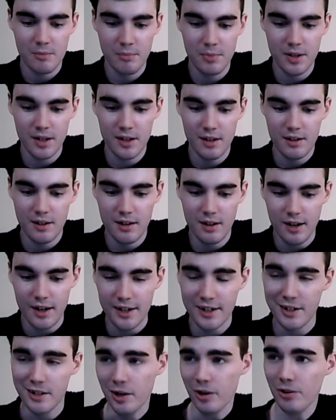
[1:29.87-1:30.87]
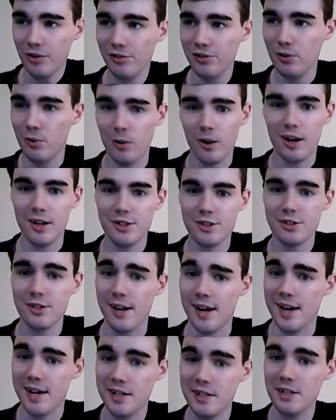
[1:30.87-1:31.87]
But I can also watch
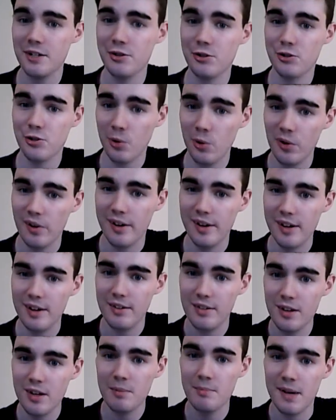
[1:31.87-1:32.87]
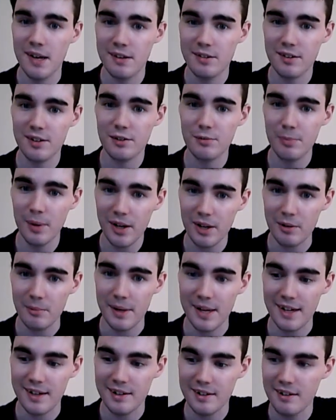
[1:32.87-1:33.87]
and enjoy The Amazing
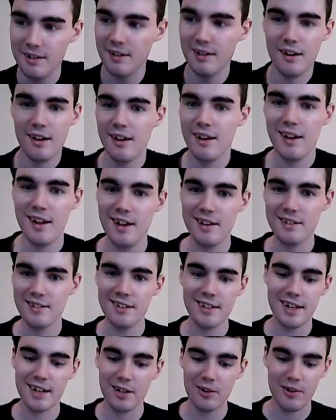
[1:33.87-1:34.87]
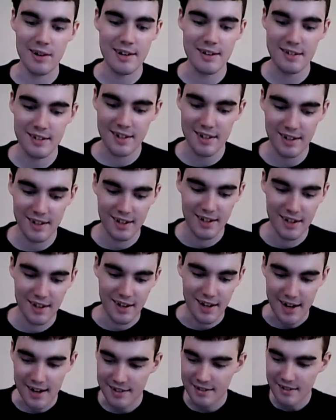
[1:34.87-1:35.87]
Spider-Man. Isn't that crazy?
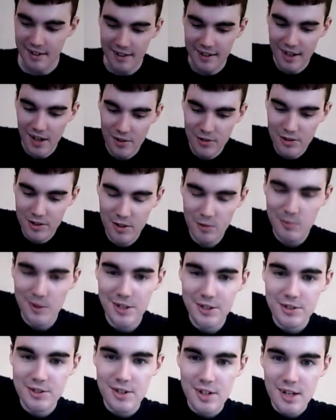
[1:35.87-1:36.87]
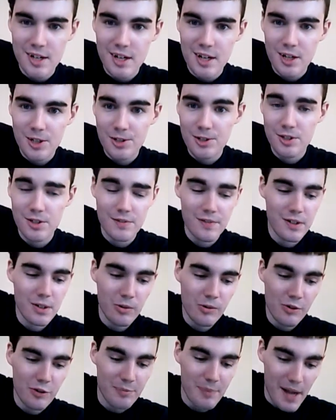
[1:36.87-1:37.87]
It's like how you can watch Christopher
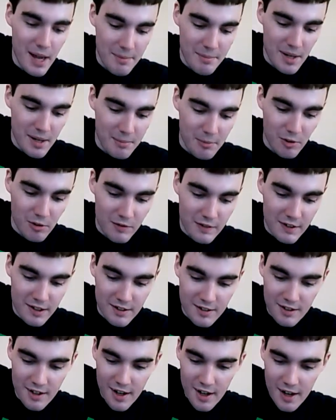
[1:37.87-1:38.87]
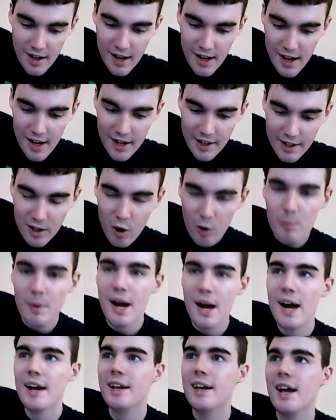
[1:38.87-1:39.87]
Nolan's Batman movies and go
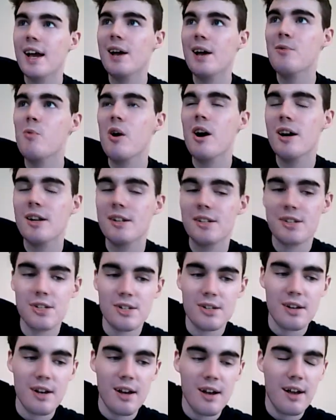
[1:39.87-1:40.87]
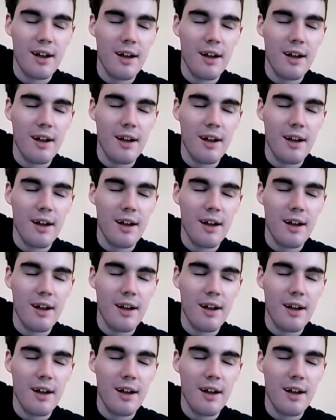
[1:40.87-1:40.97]
back and watch...